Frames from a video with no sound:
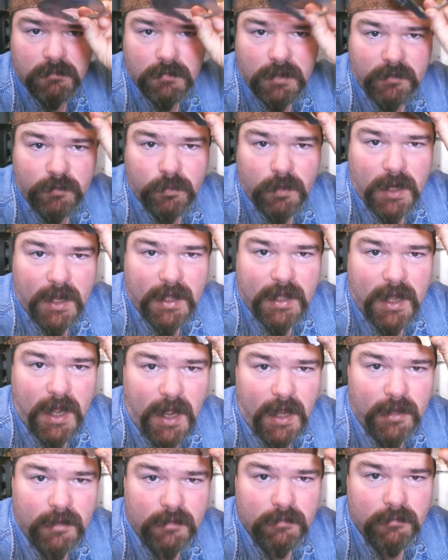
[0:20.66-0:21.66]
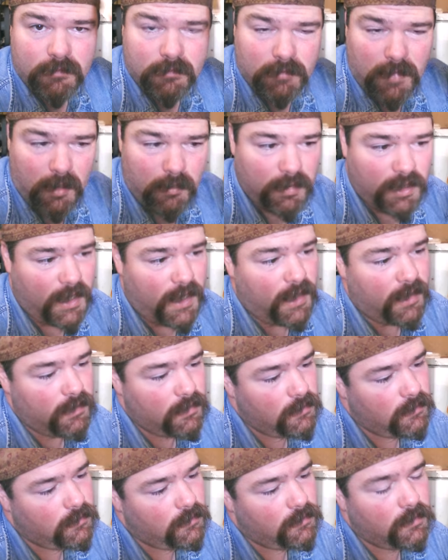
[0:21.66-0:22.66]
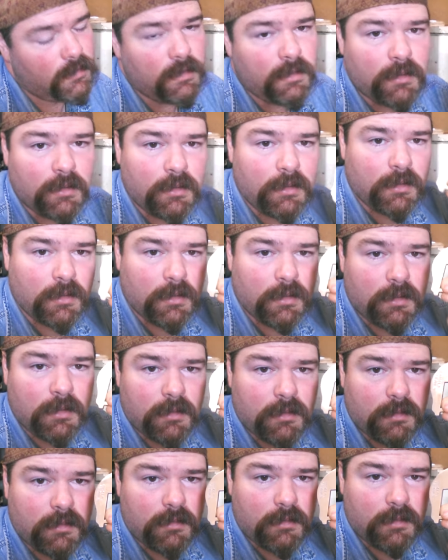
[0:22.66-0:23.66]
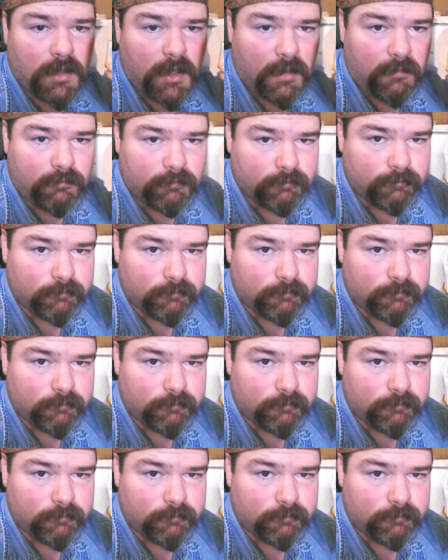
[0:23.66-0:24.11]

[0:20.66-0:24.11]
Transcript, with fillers: That's what I got, my blank that I